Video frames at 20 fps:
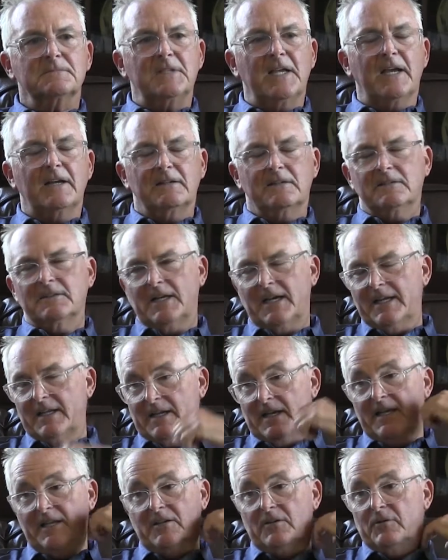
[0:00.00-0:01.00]
yeah i,
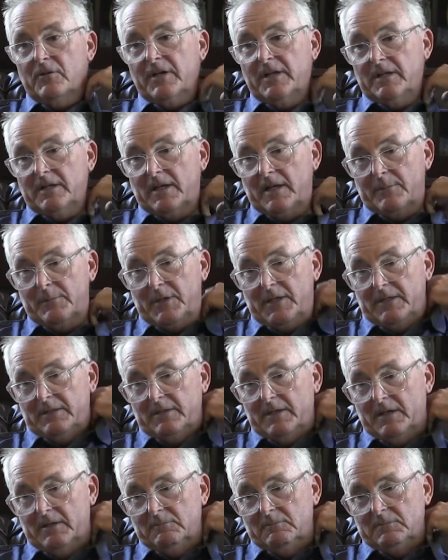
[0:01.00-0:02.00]
I agree i
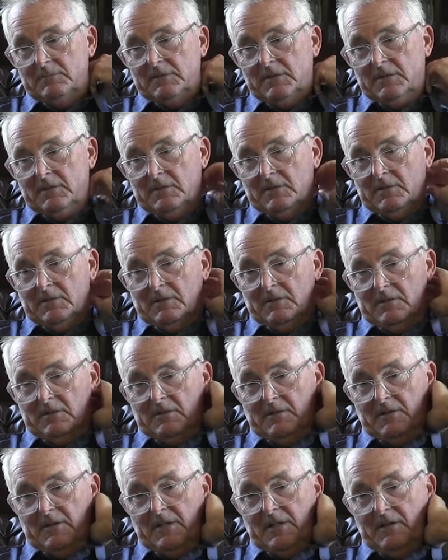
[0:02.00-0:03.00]
mean um,
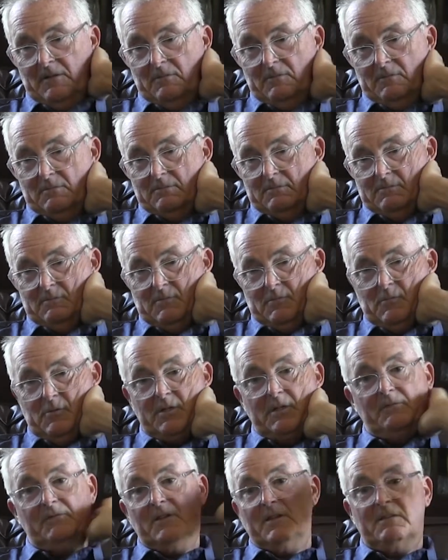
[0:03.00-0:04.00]
the
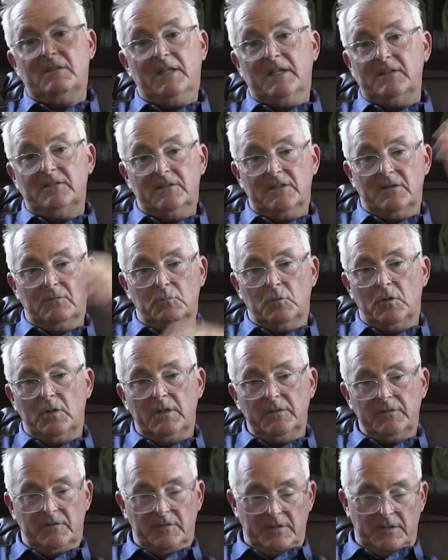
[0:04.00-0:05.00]
one of the things that
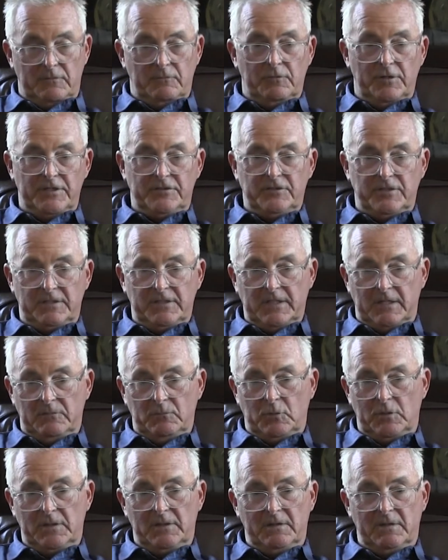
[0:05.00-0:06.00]
was enriching
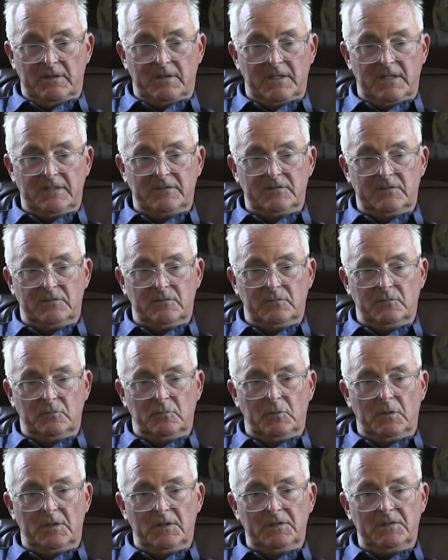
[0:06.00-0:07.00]
and one of the things
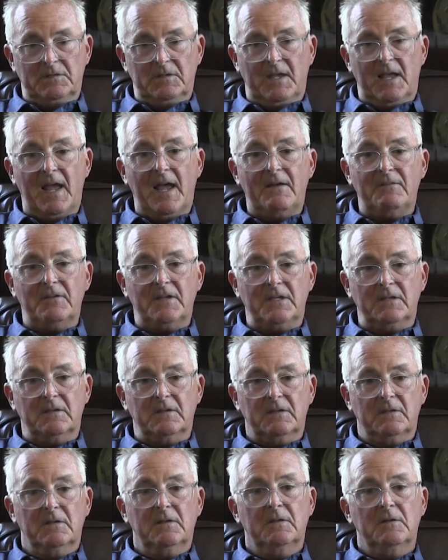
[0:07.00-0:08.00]
was having
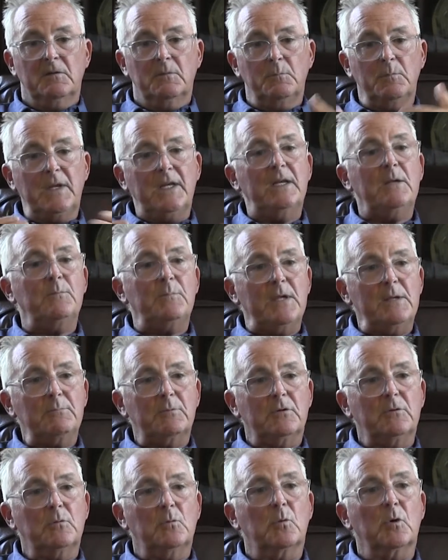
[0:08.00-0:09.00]
meeting
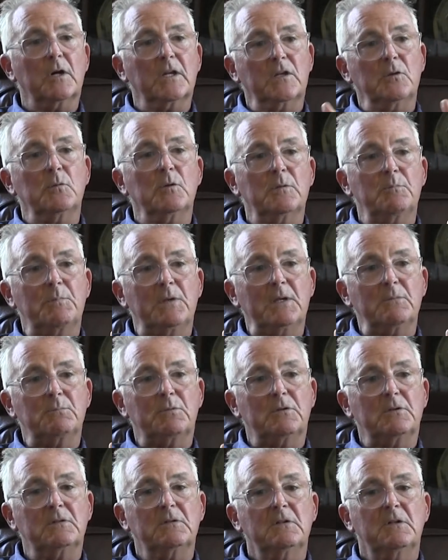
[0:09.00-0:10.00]
people working with
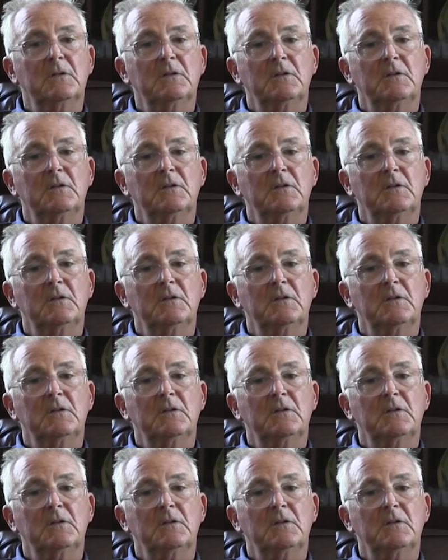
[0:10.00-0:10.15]
people